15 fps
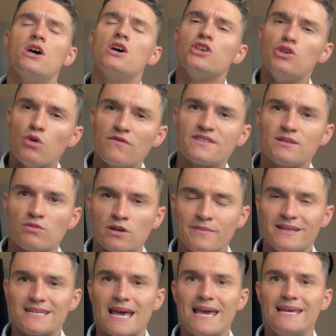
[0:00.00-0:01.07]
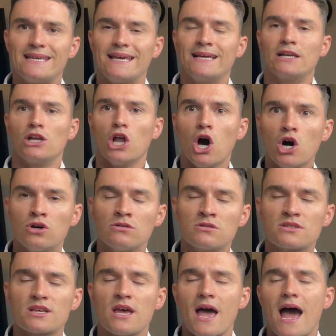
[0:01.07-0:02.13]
you obviously want to be taking longs